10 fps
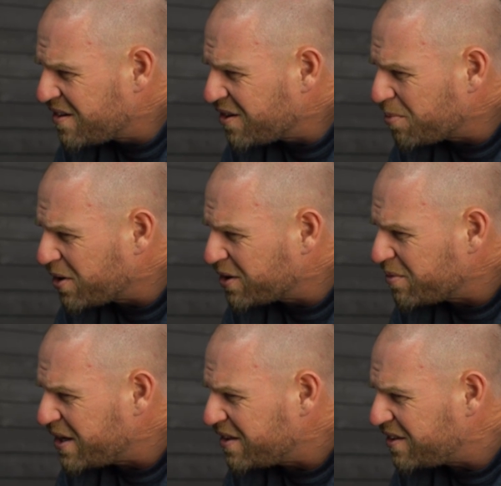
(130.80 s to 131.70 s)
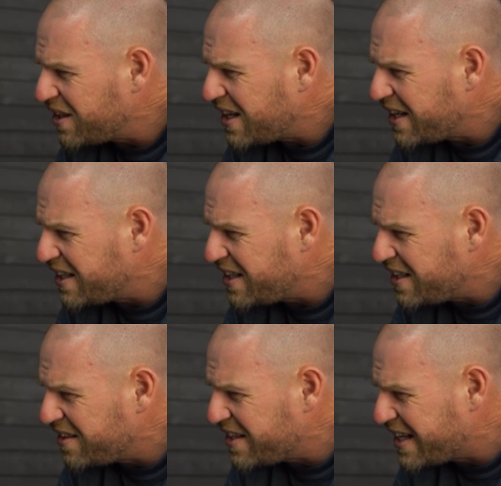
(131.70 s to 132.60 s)
or pardon me, the line
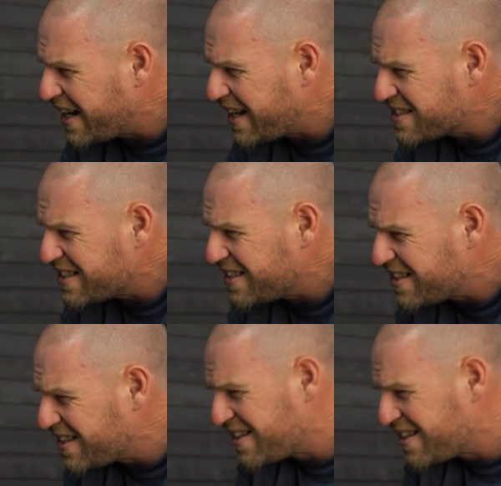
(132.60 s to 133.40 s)
in the gasket.